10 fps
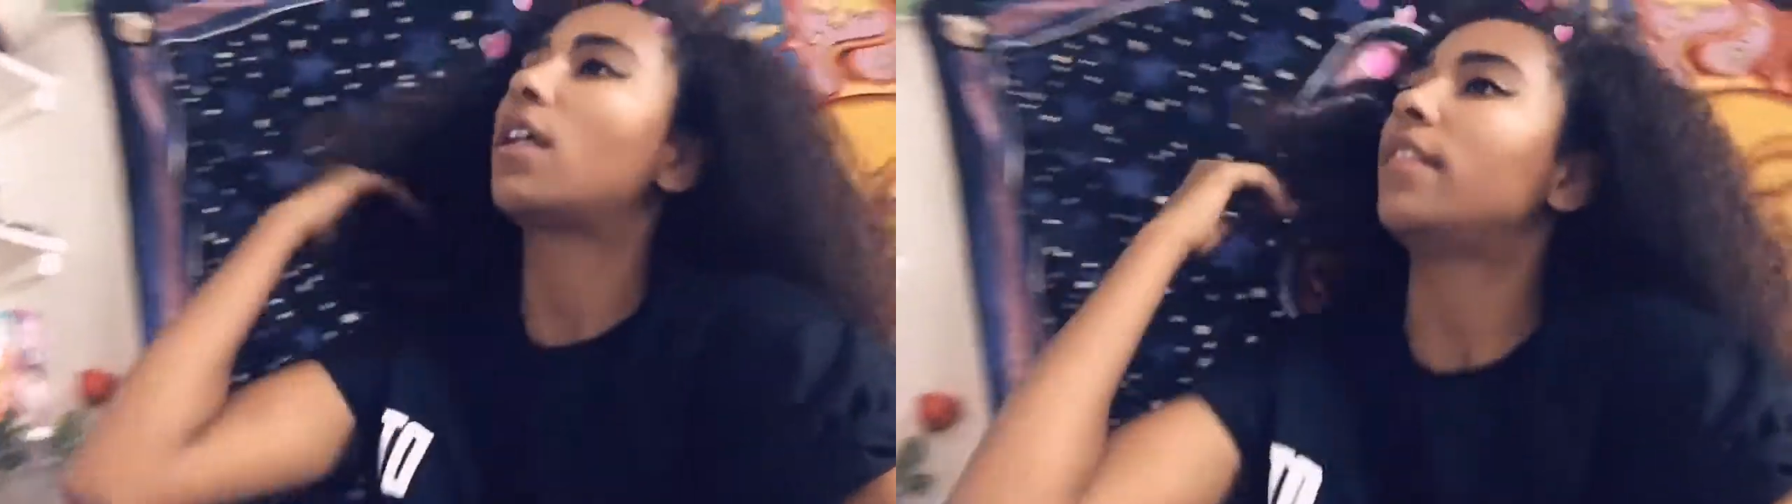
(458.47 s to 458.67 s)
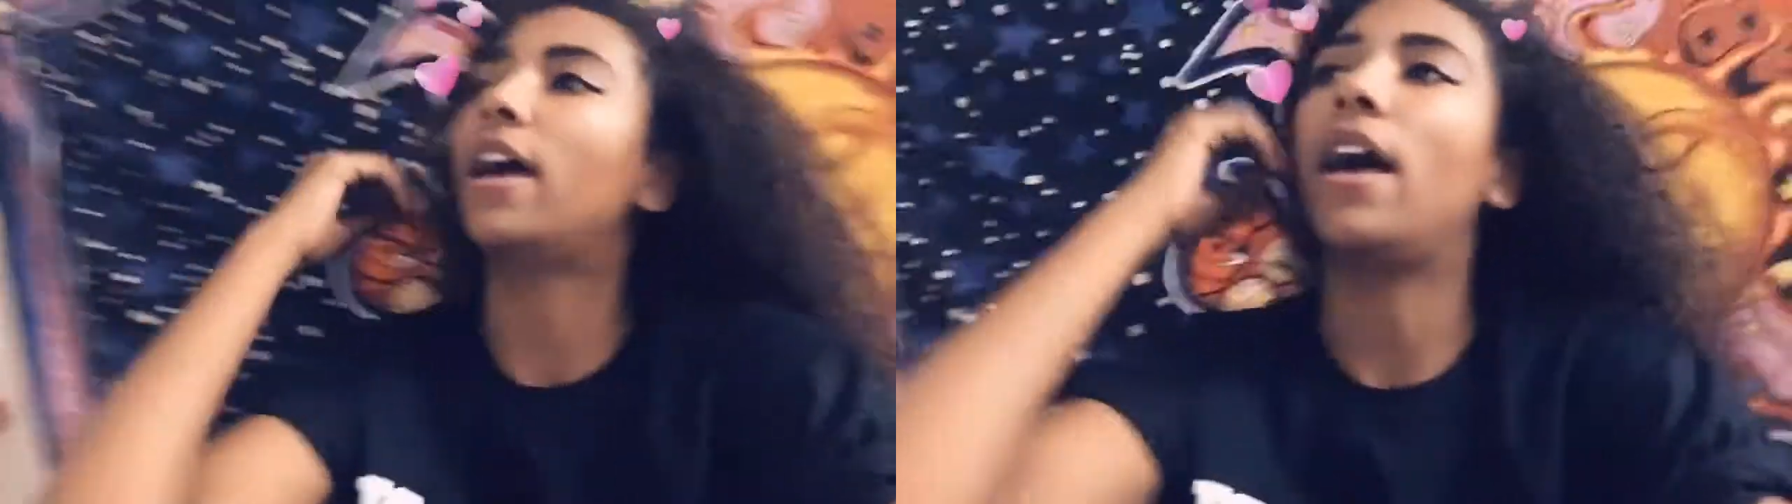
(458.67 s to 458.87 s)

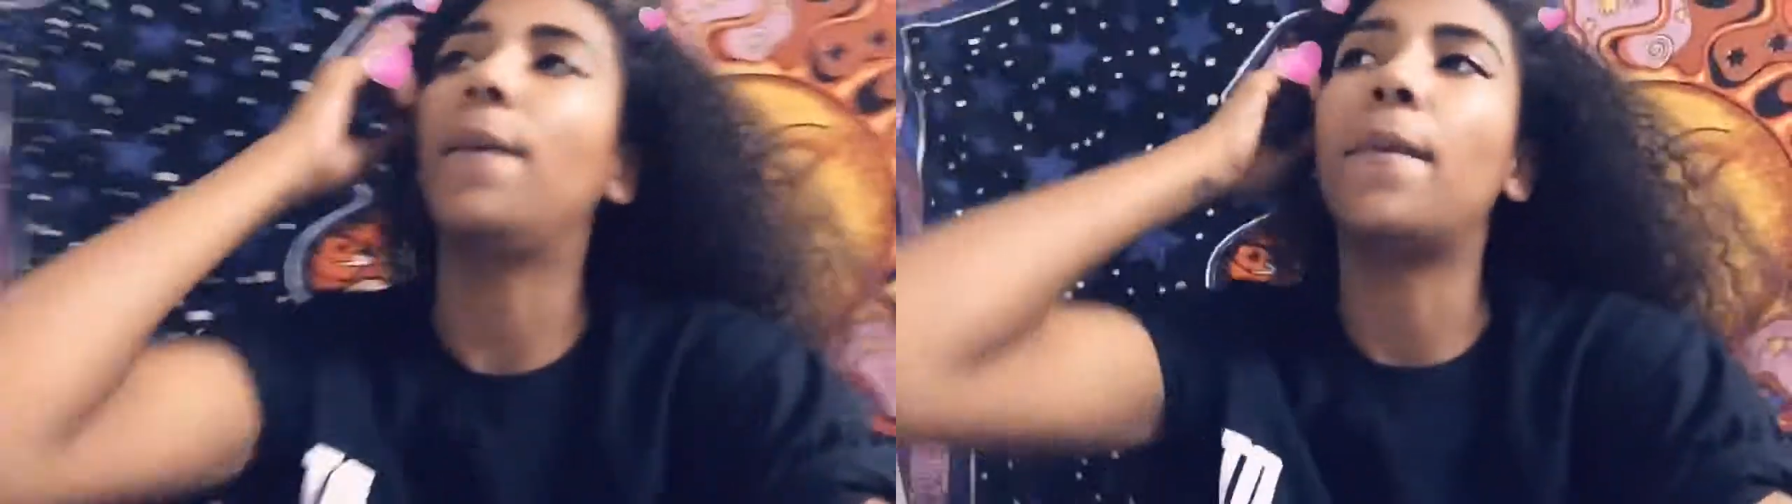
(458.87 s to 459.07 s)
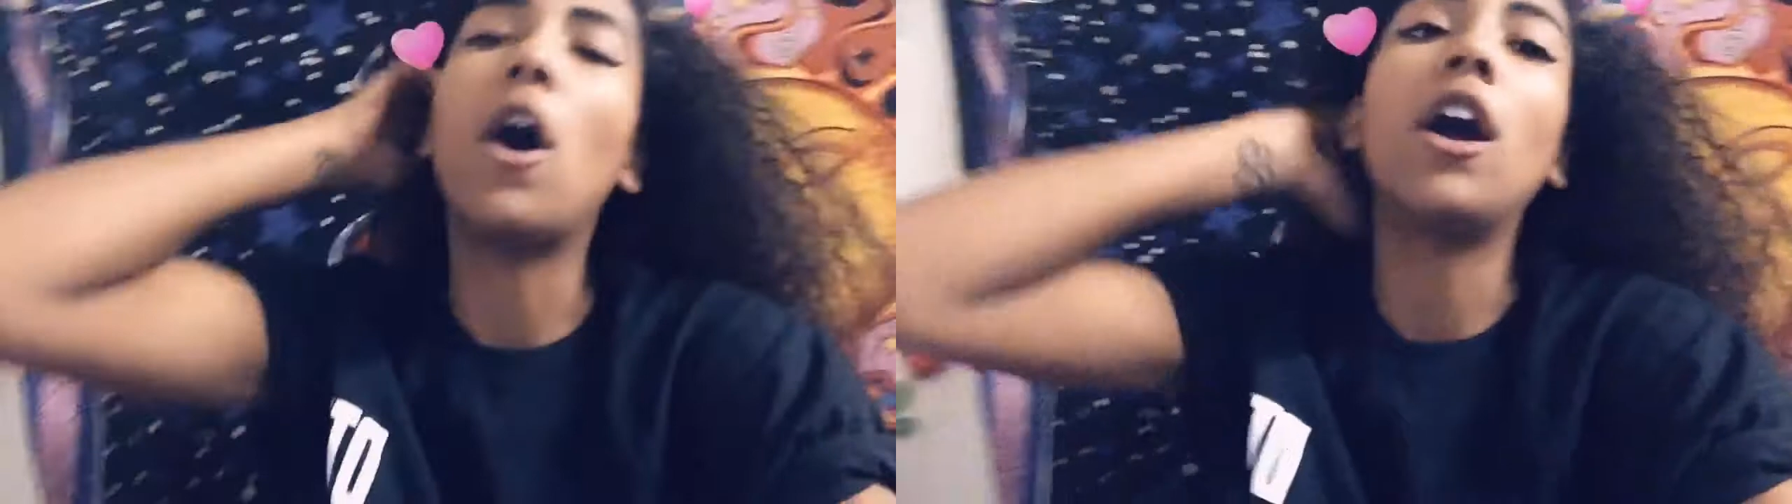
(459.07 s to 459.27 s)

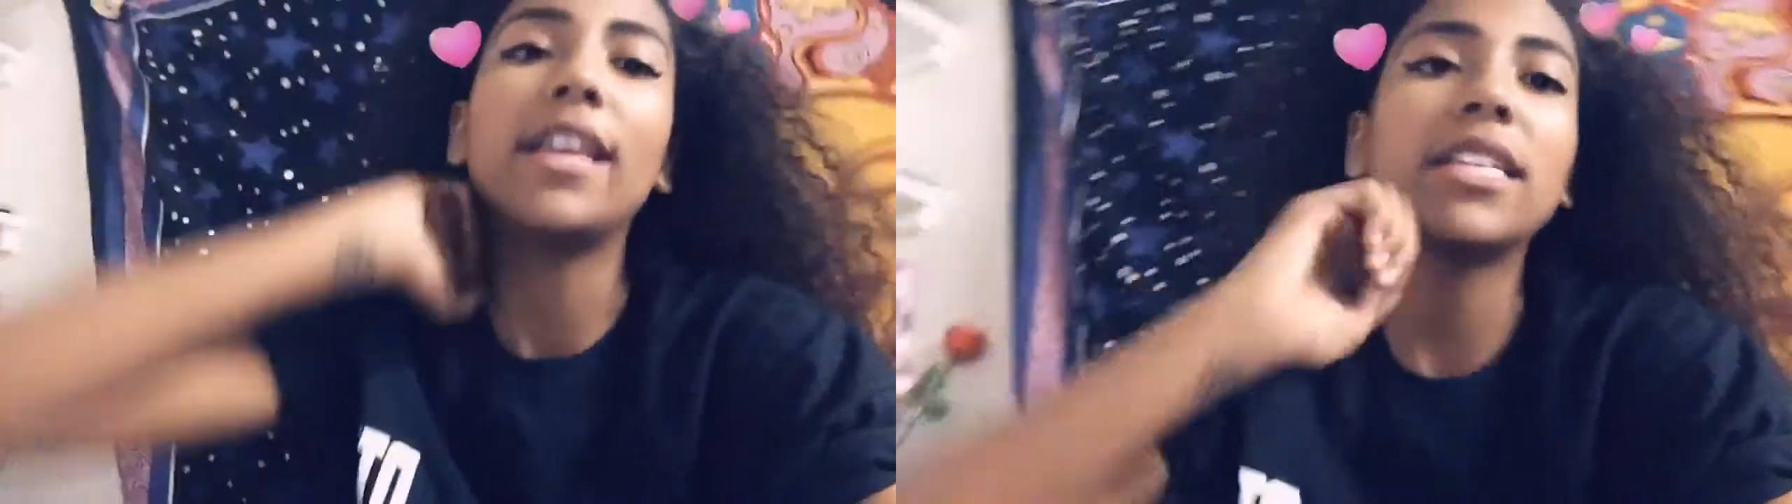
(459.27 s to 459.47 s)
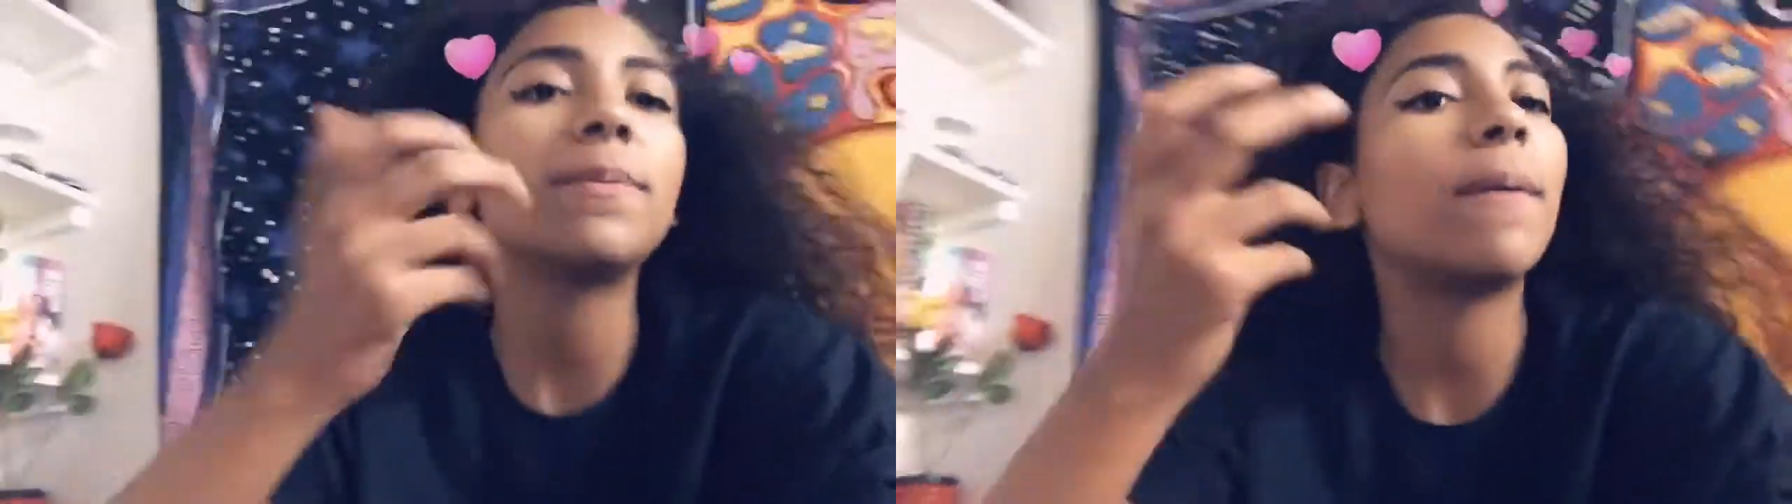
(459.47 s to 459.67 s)
the
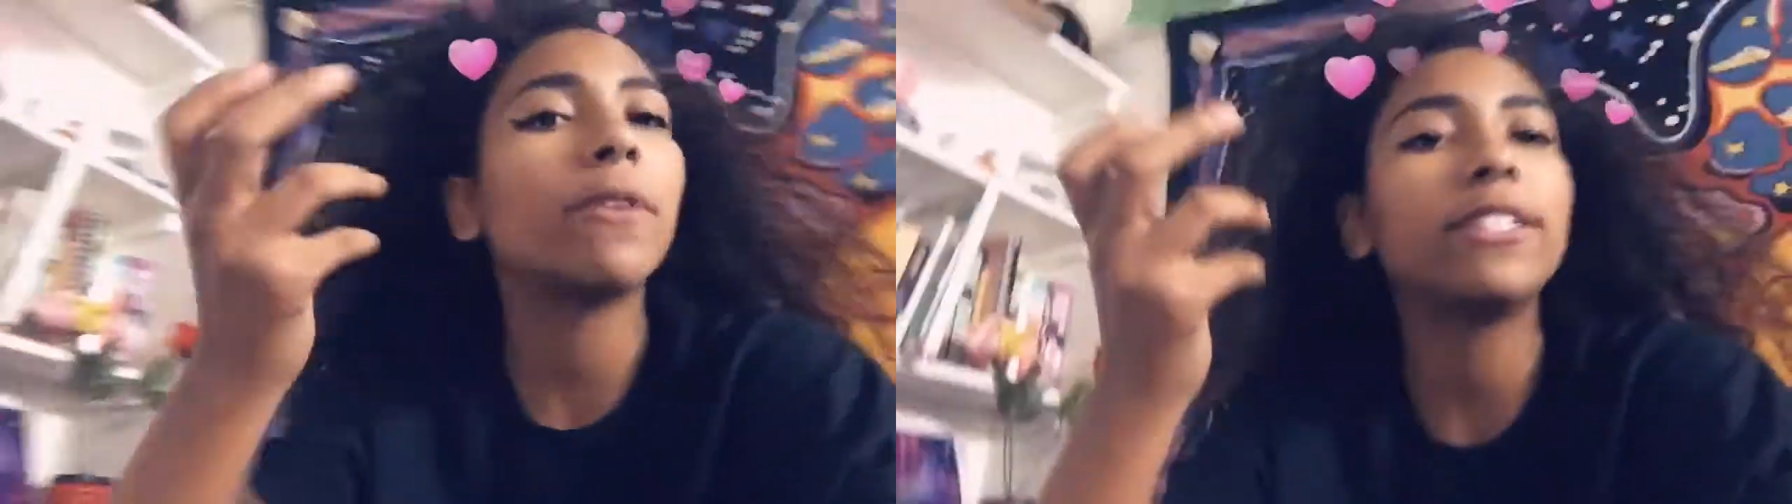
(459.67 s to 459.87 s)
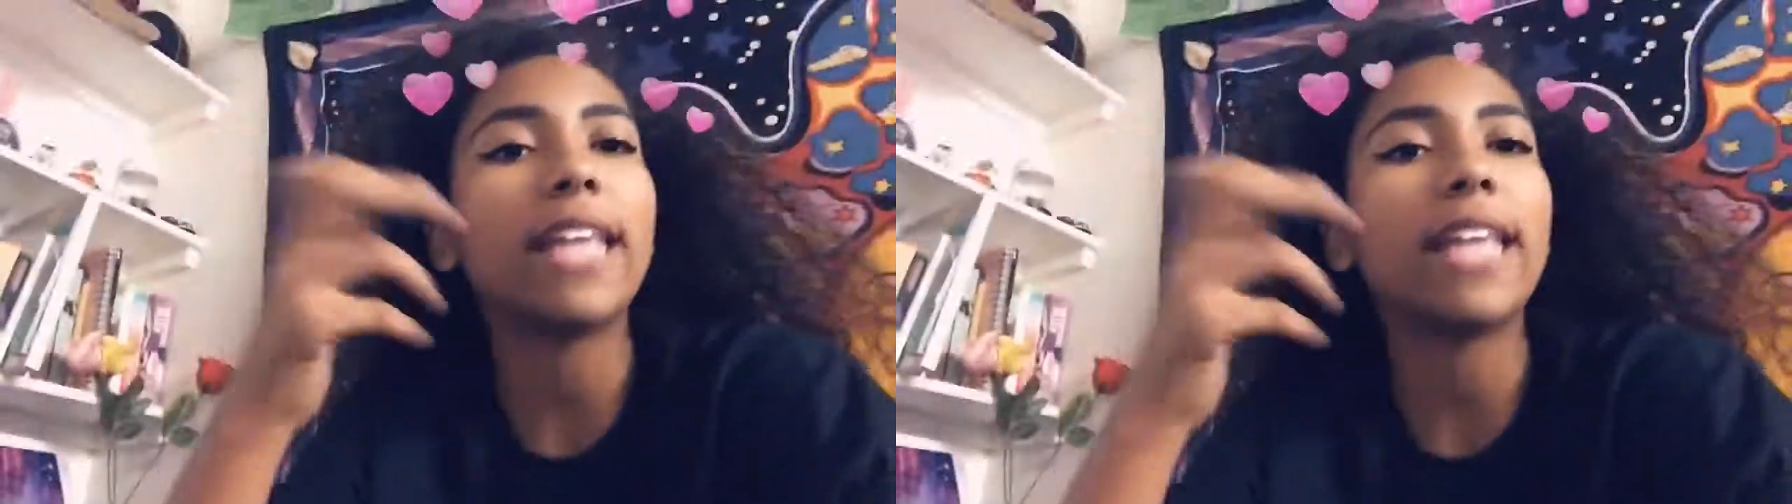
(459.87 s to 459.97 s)
audience members